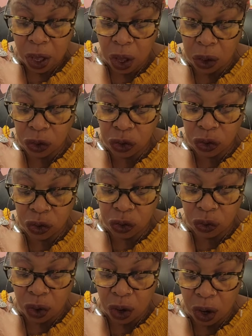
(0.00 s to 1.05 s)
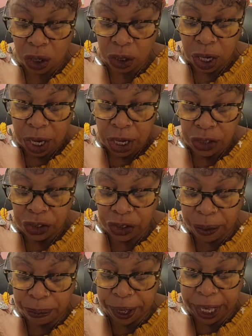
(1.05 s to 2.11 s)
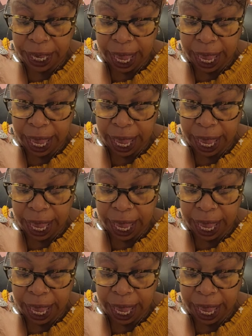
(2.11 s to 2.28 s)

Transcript: ultra strong, shipping